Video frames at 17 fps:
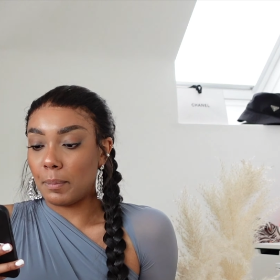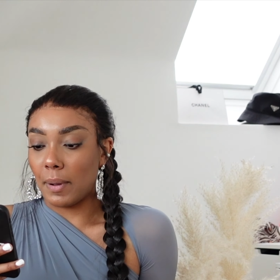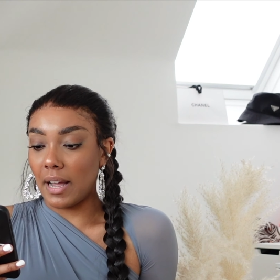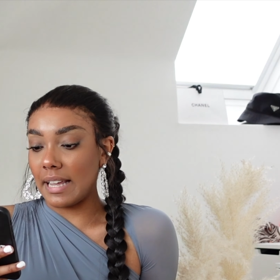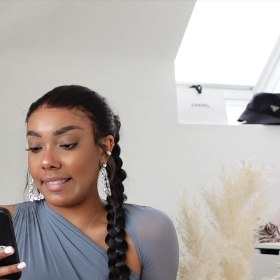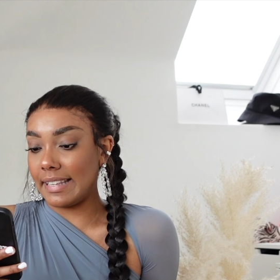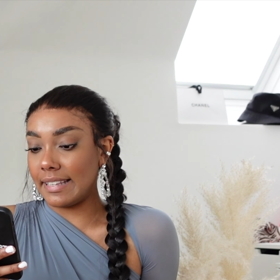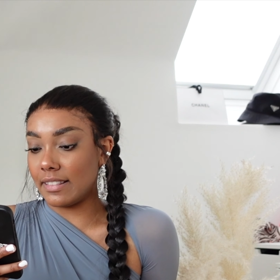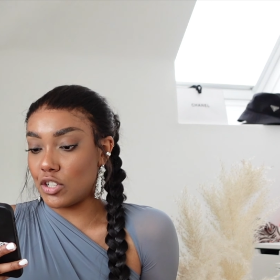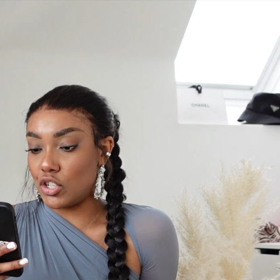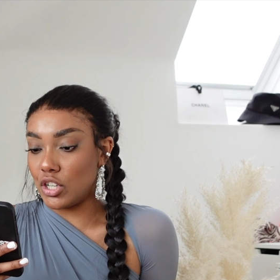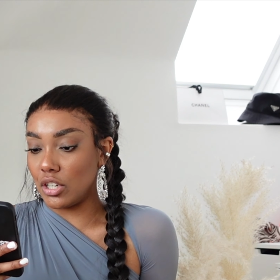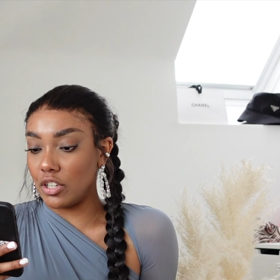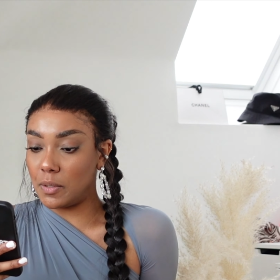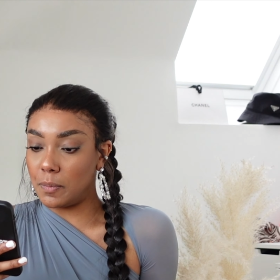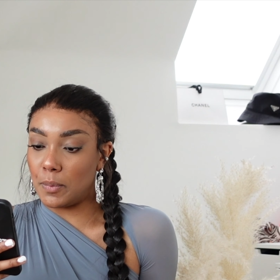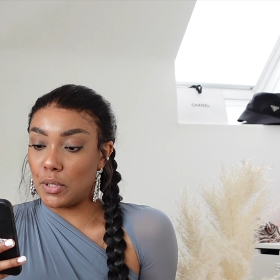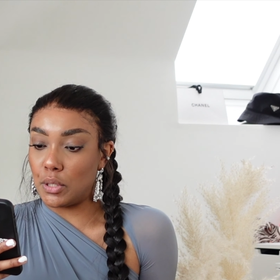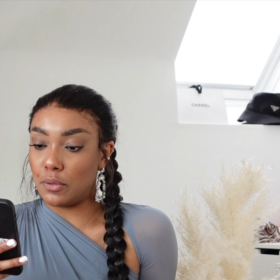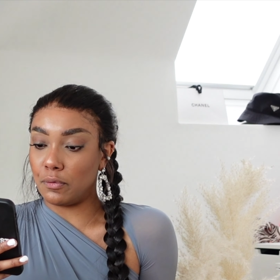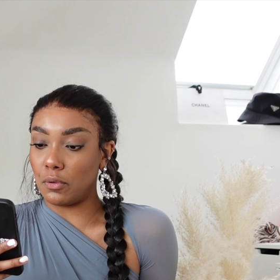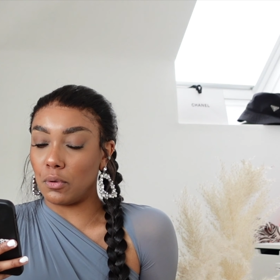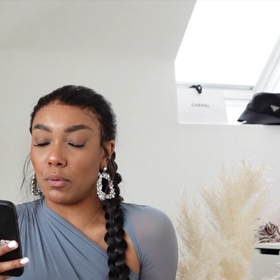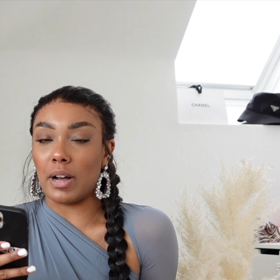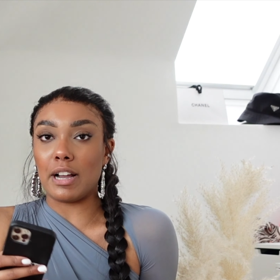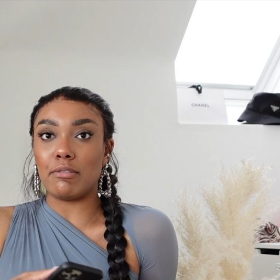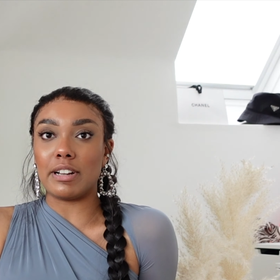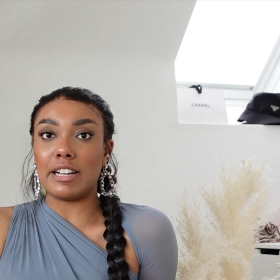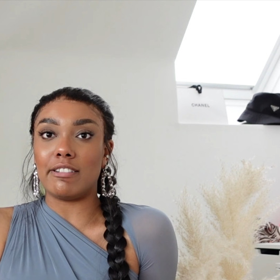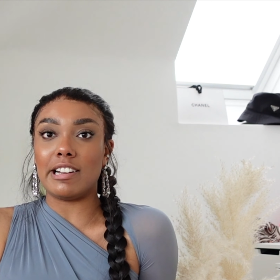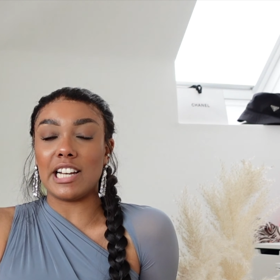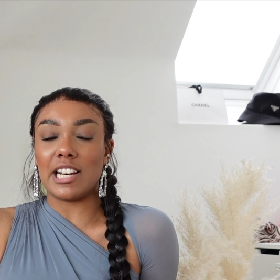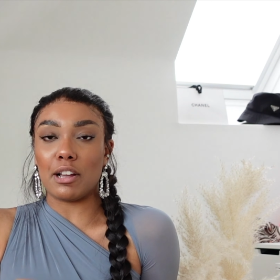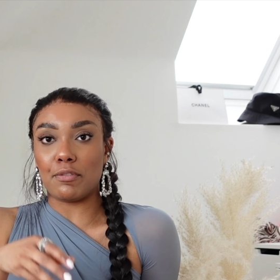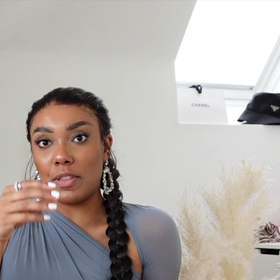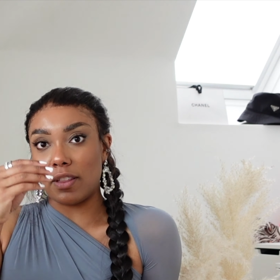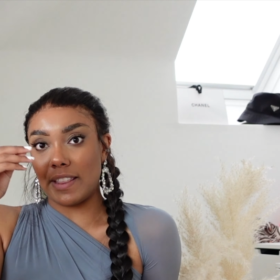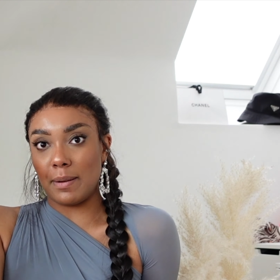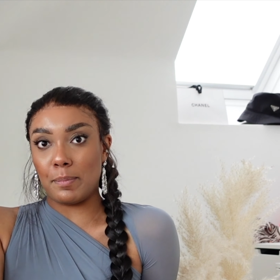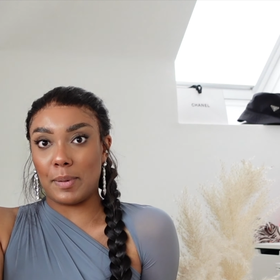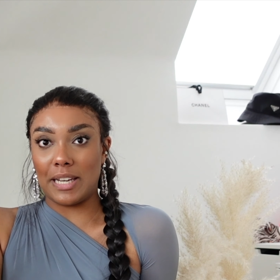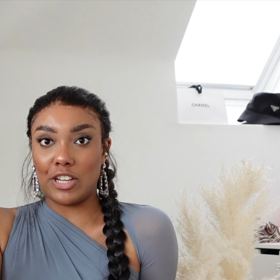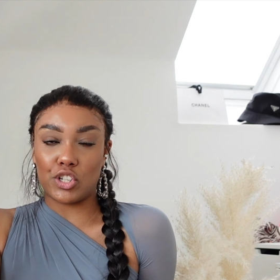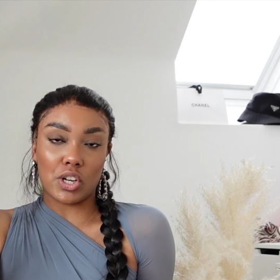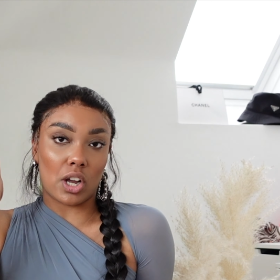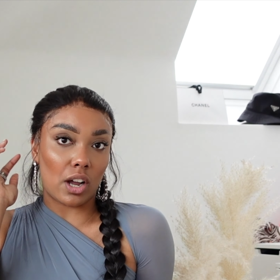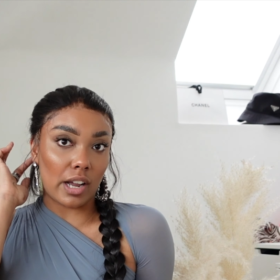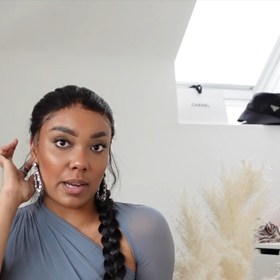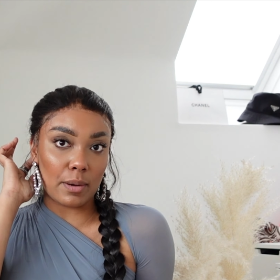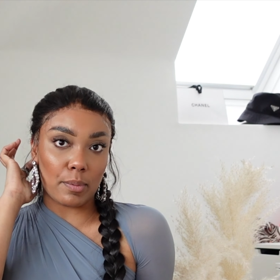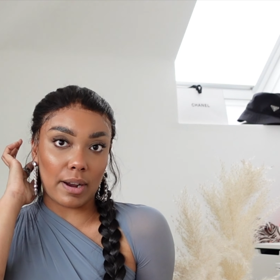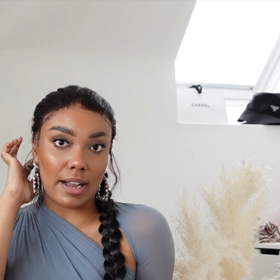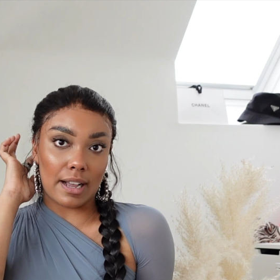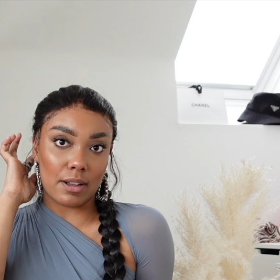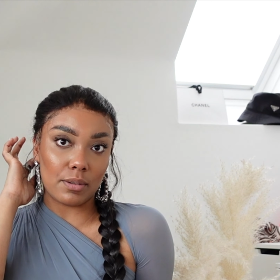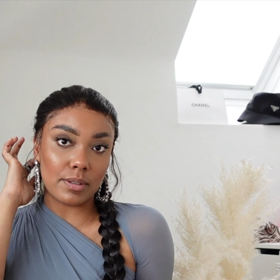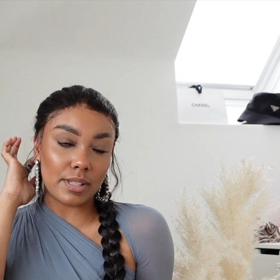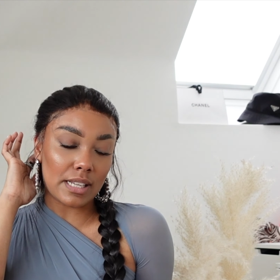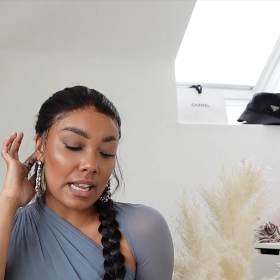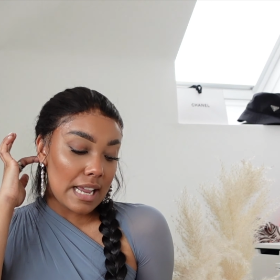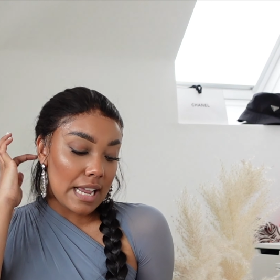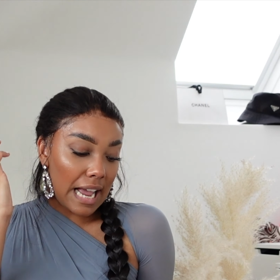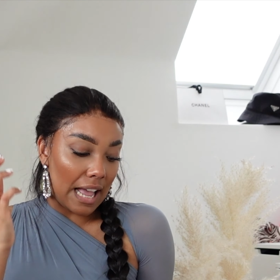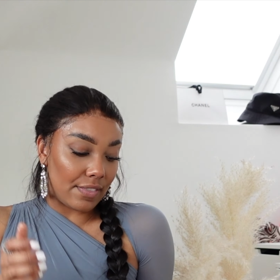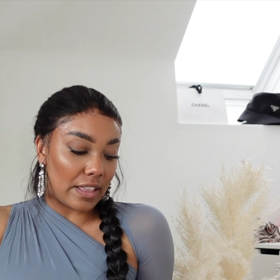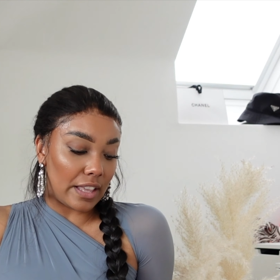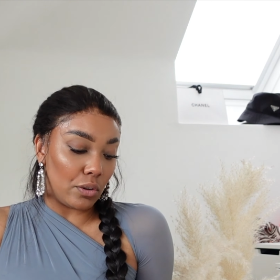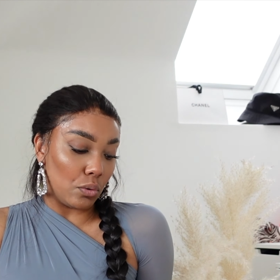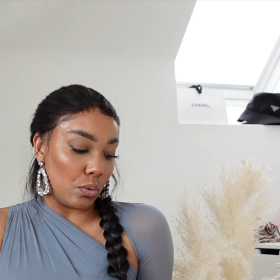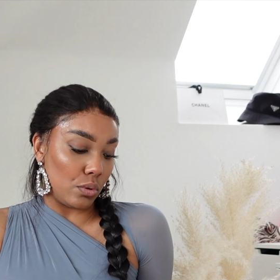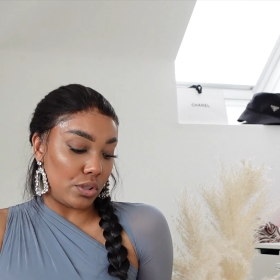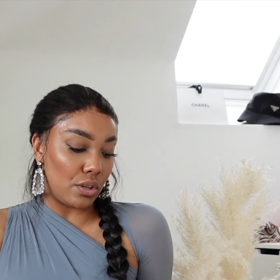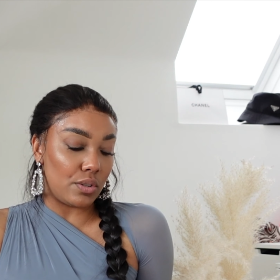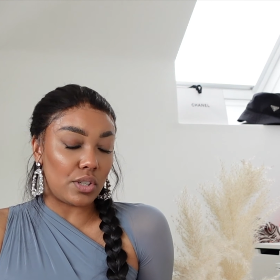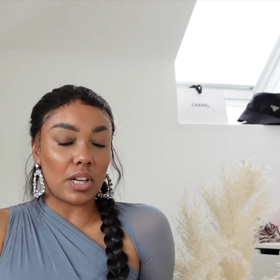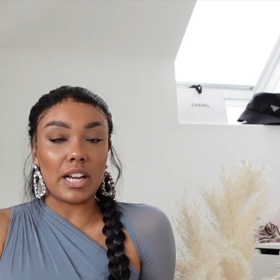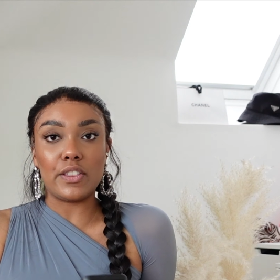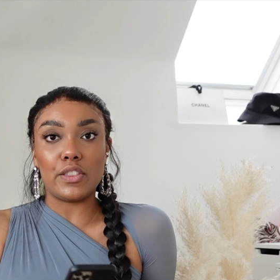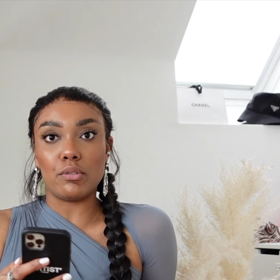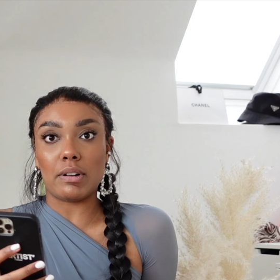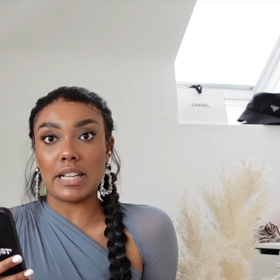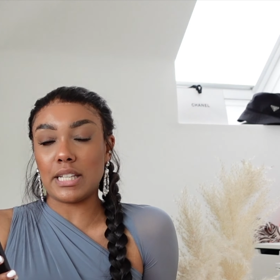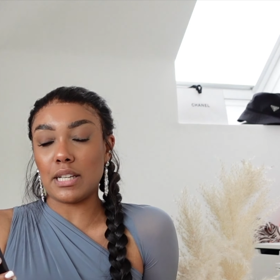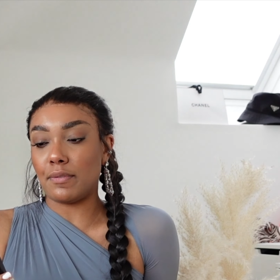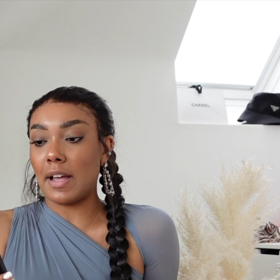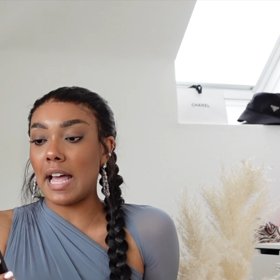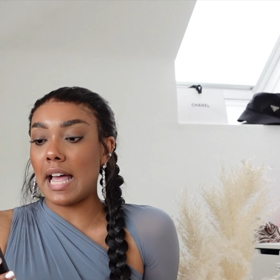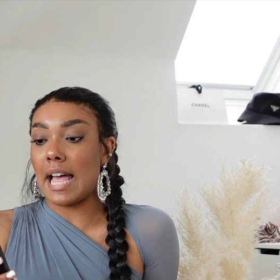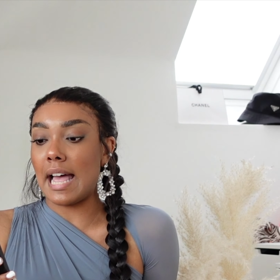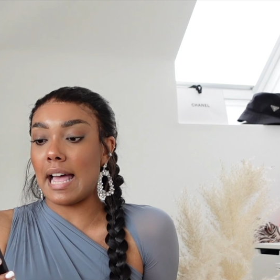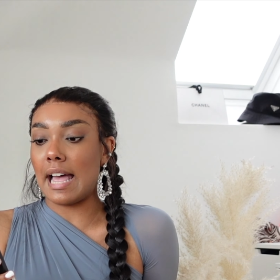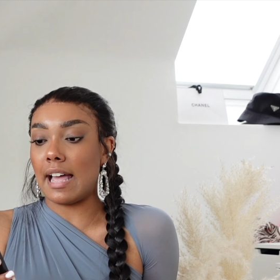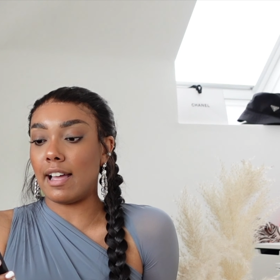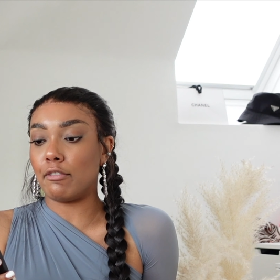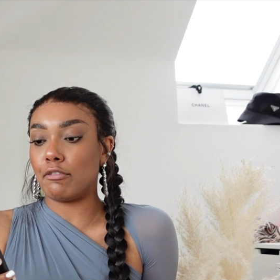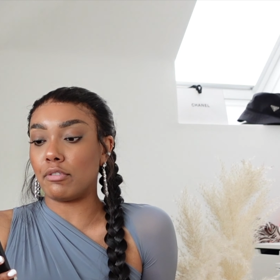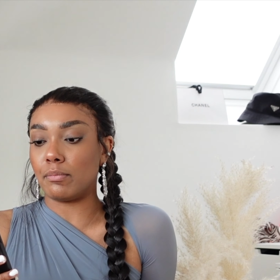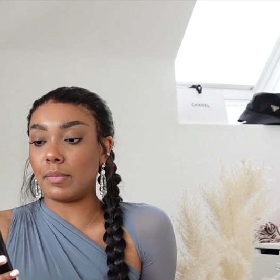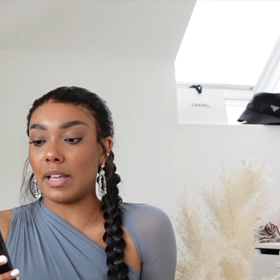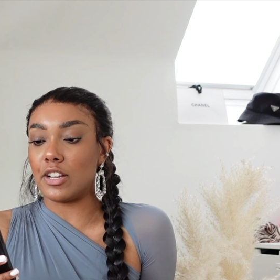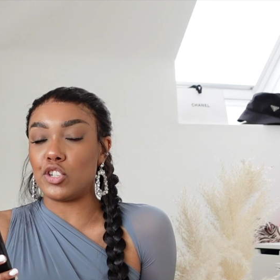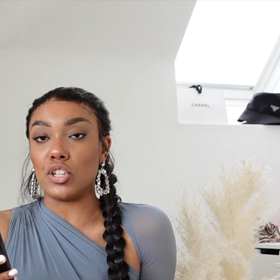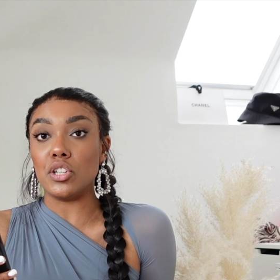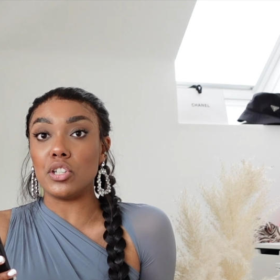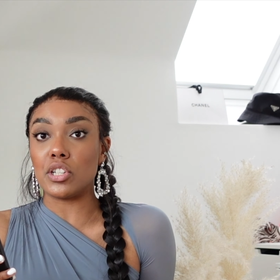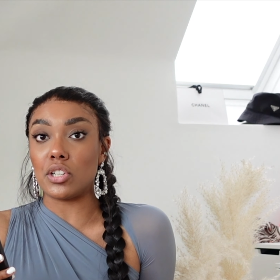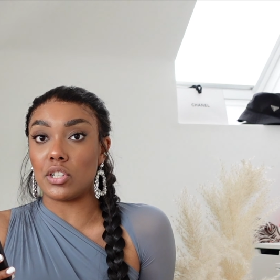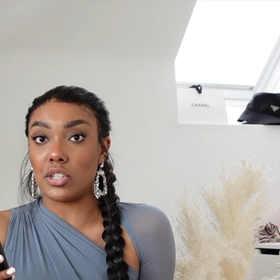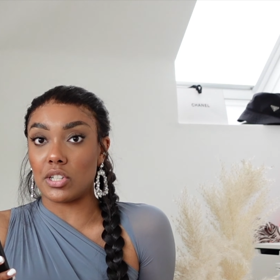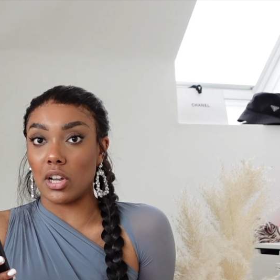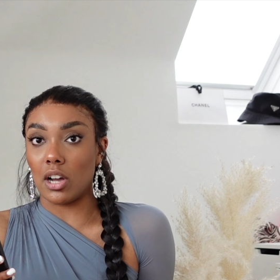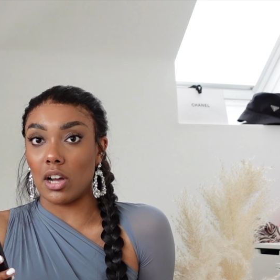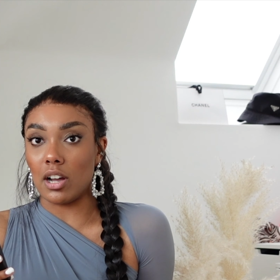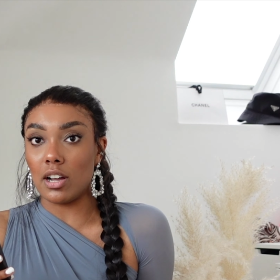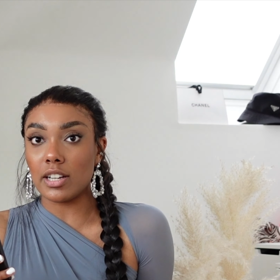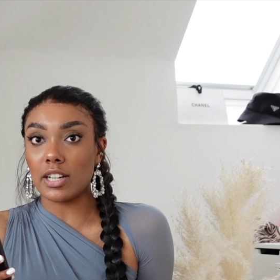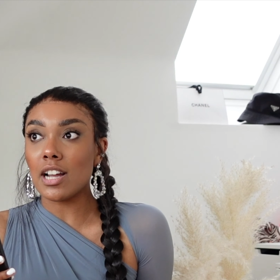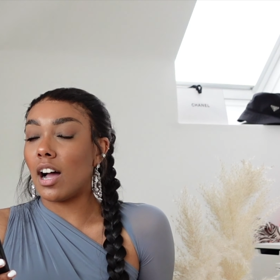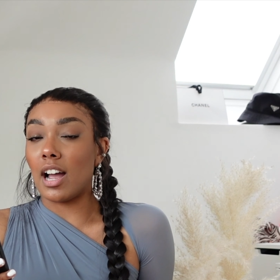But I think that she looks beautiful. I really, really love that they bleached her eyebrows and they also dyed the rest of her hair from that ginger to dark.